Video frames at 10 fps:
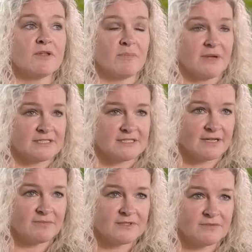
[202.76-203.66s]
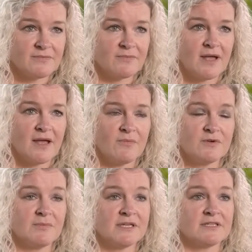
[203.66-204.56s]
of the best tips
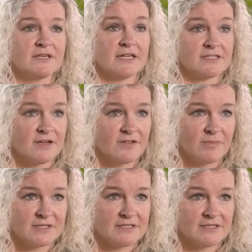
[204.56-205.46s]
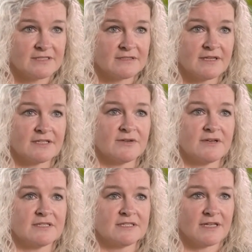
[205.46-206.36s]
would be to get to know the business, get to
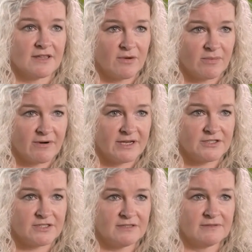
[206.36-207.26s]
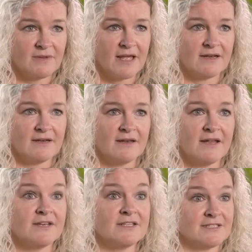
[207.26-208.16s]
understand the operation, and
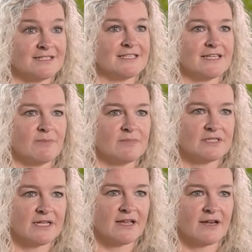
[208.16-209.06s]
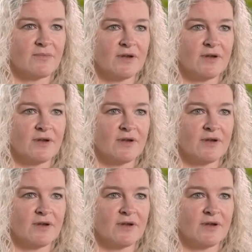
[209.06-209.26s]
London City in particular.